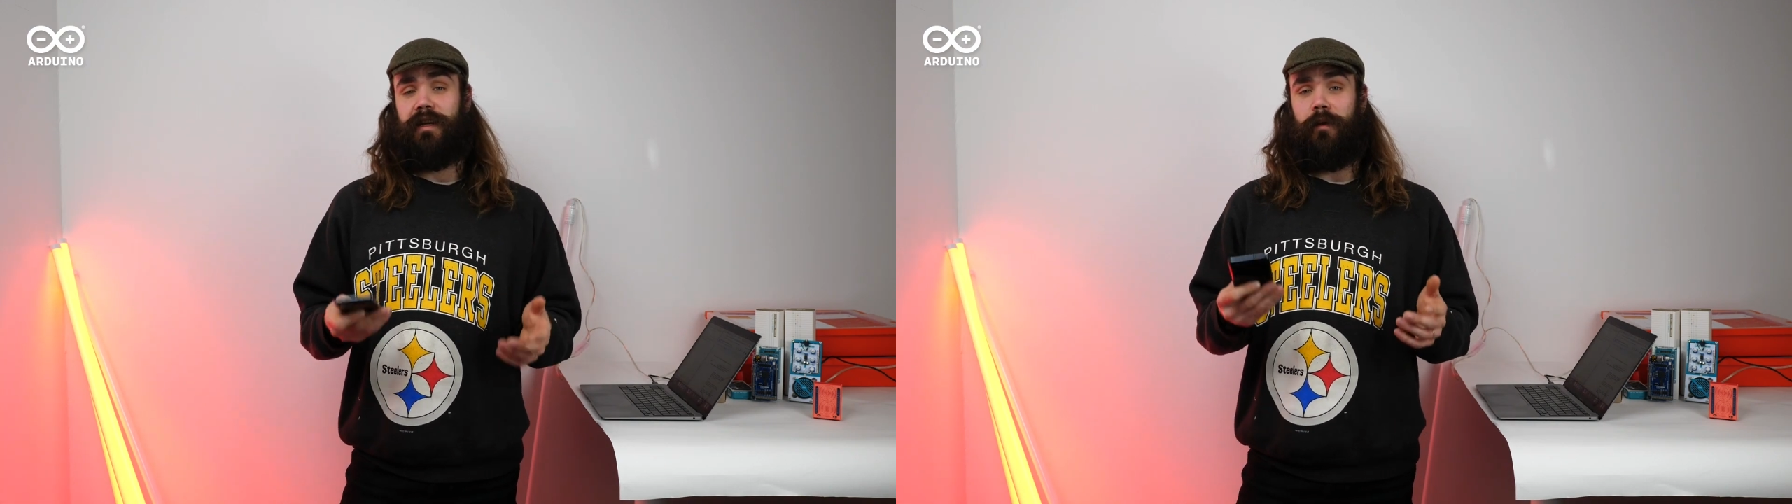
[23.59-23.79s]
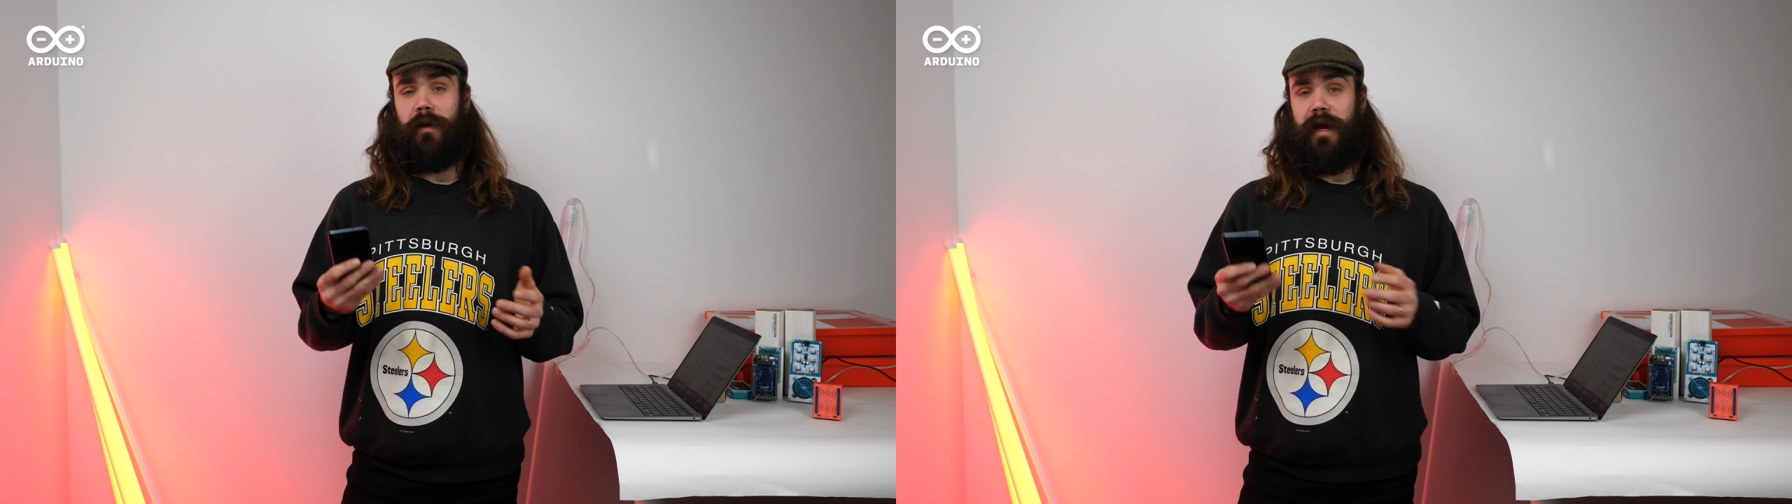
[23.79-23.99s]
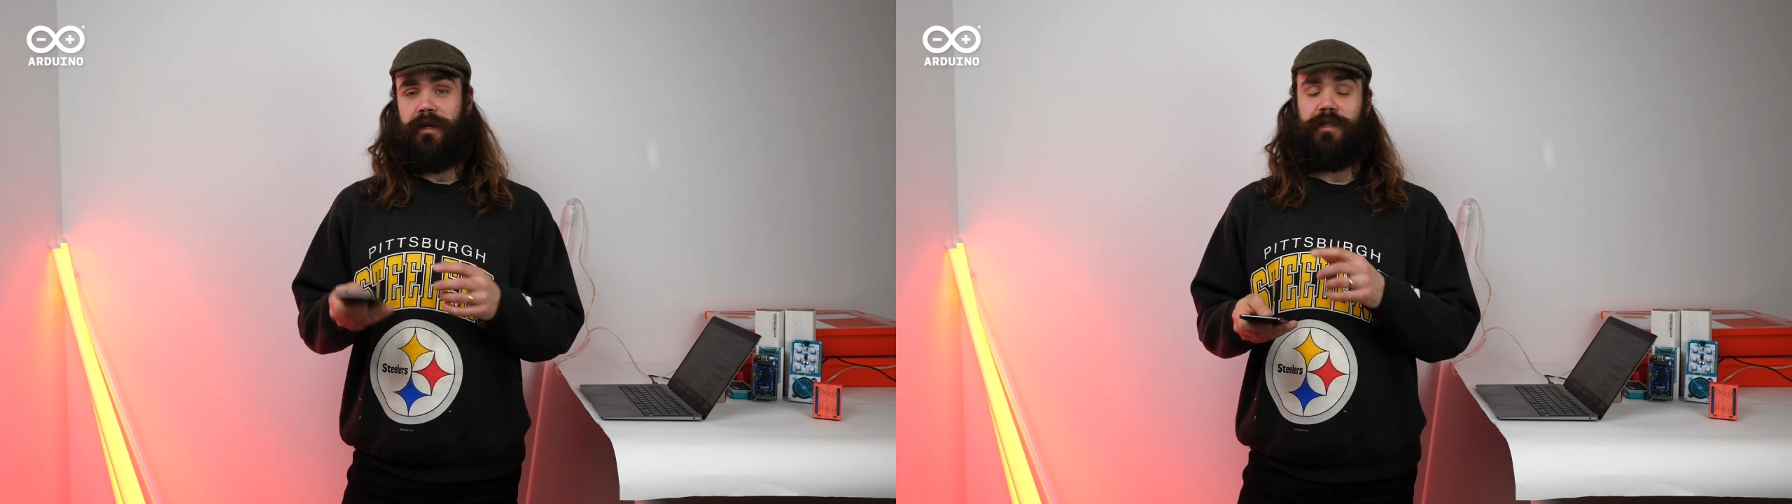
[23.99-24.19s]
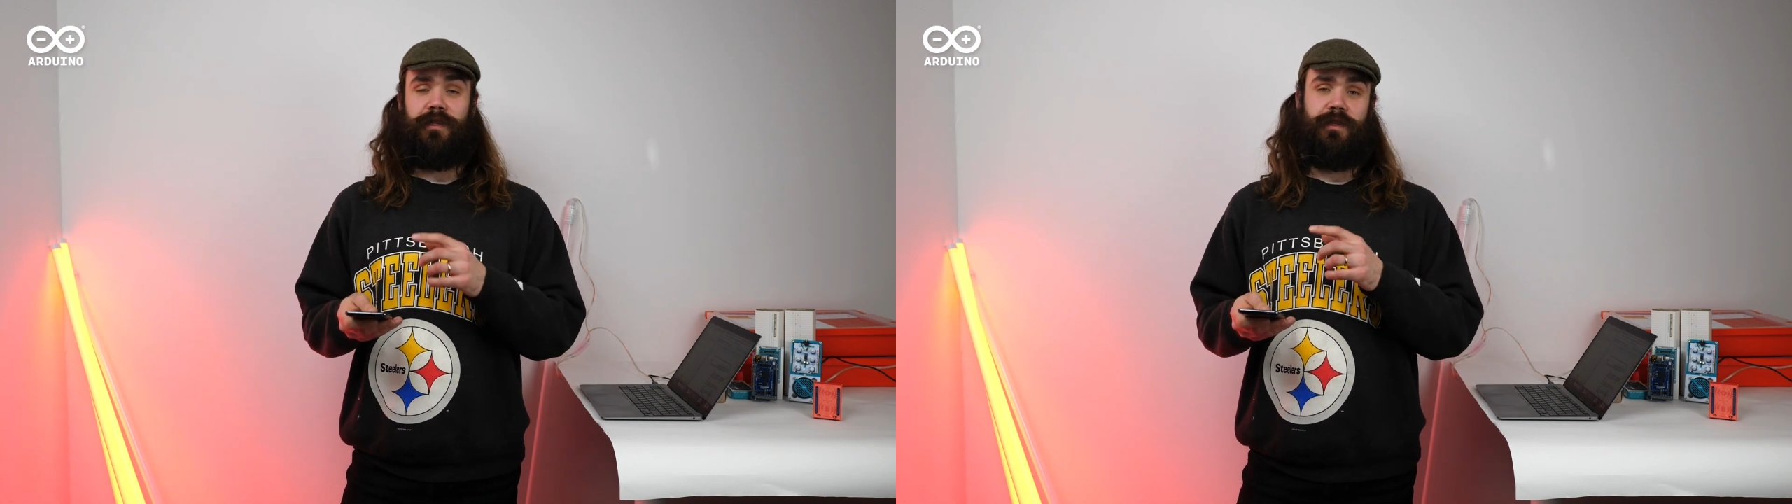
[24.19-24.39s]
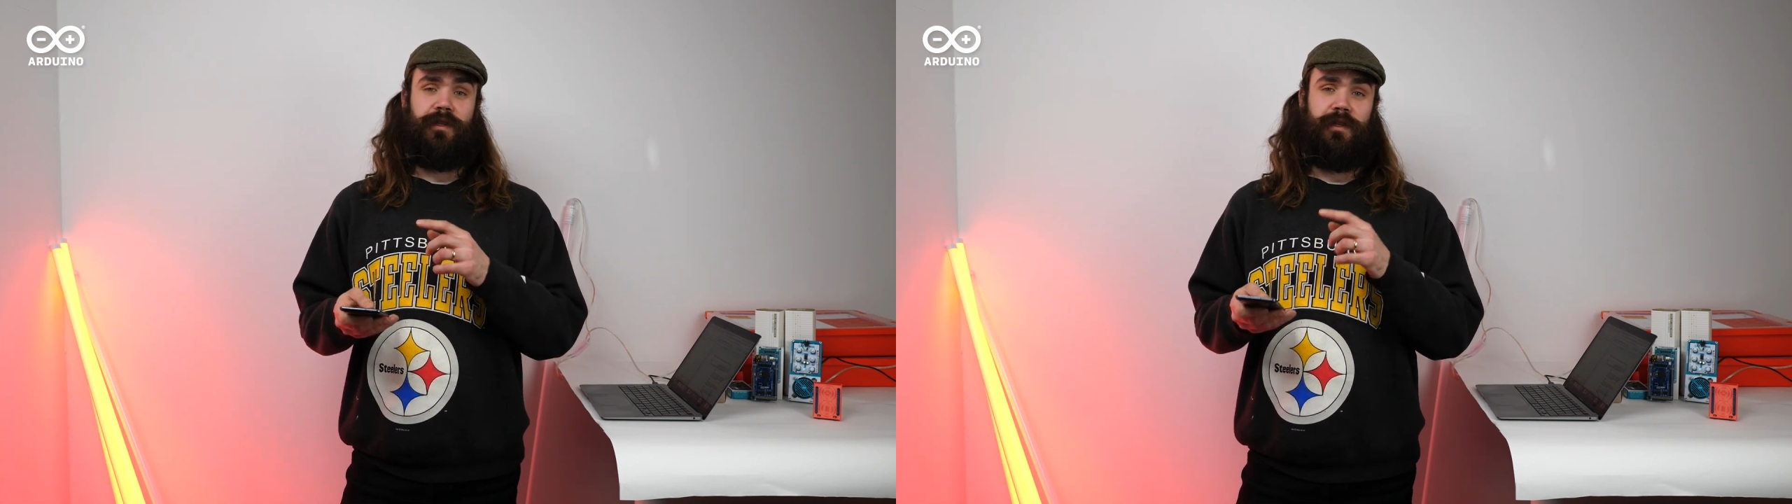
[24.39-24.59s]
can be
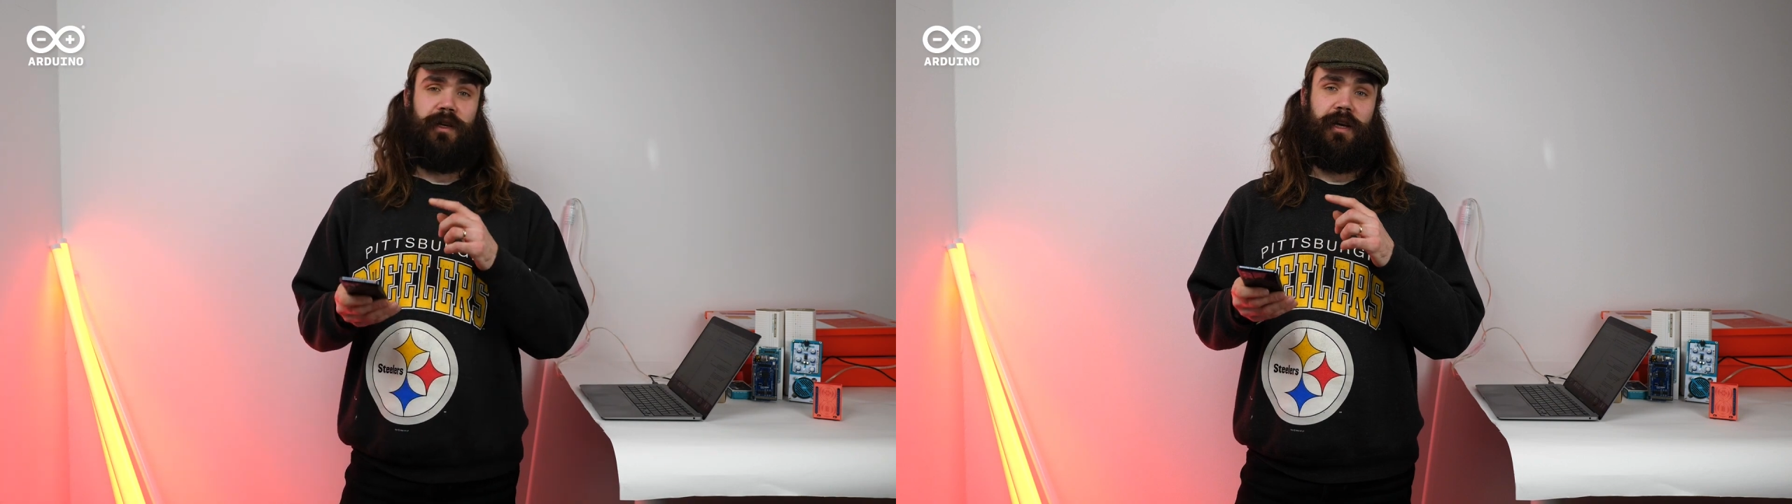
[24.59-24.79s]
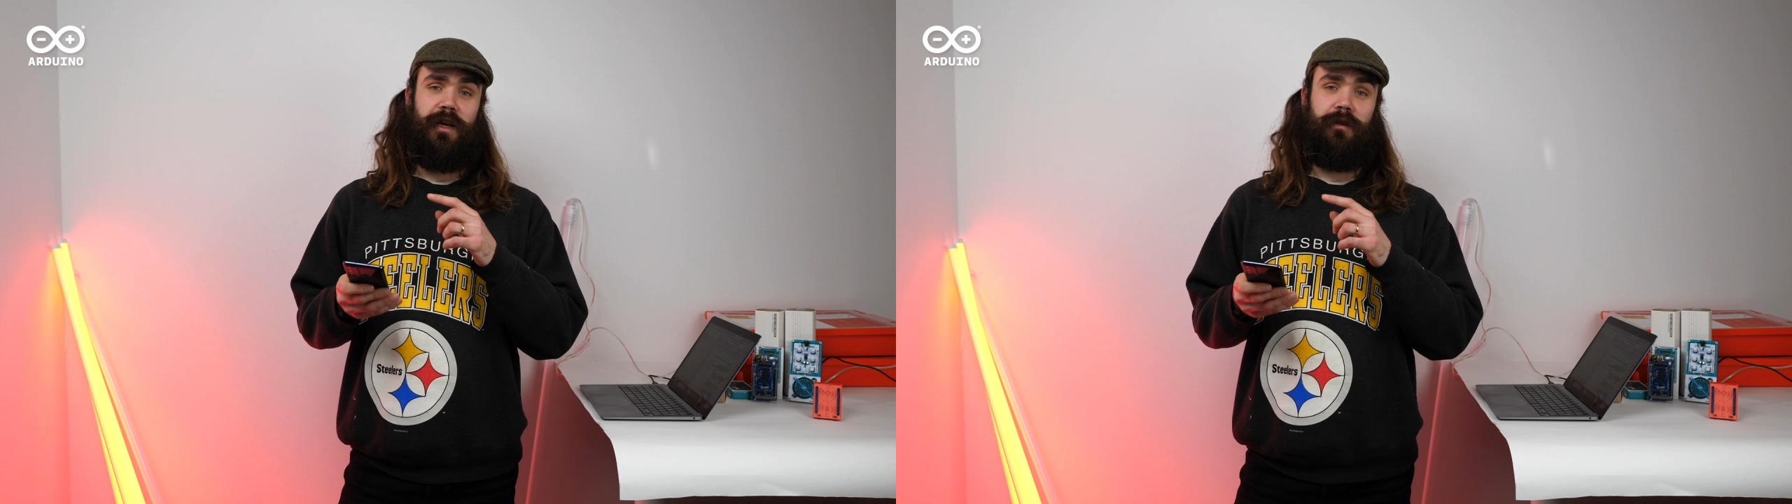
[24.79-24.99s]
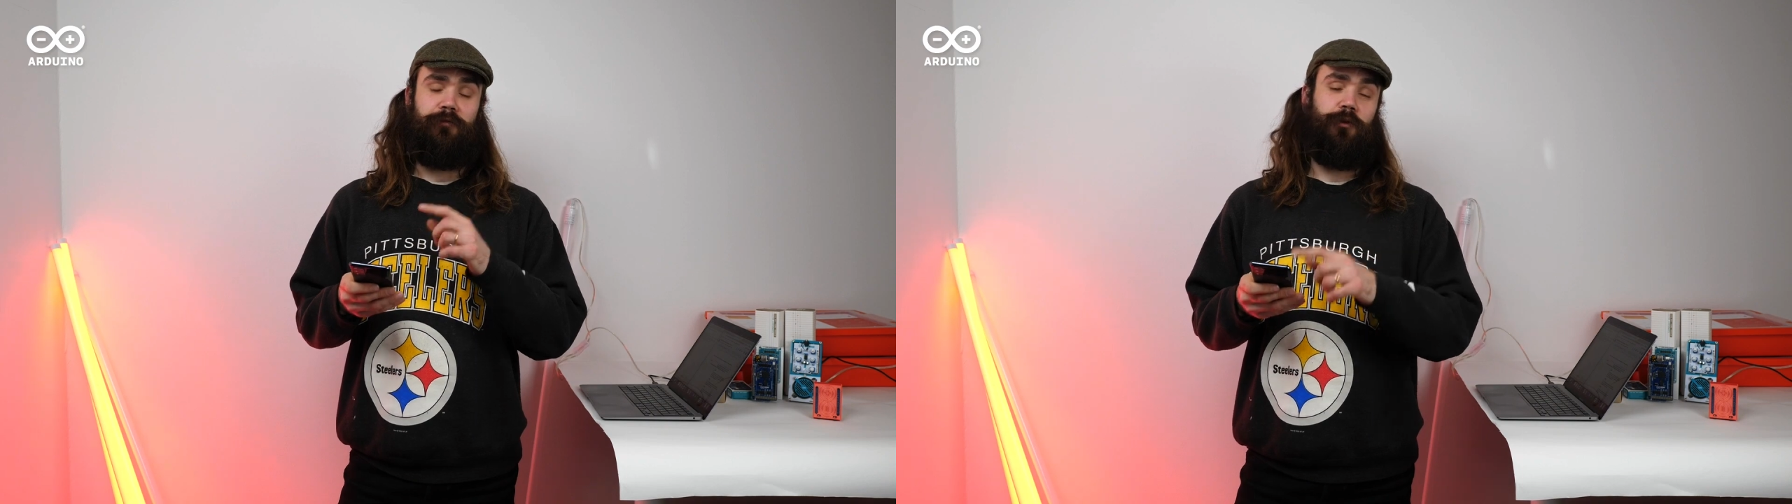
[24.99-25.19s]
accessed uh,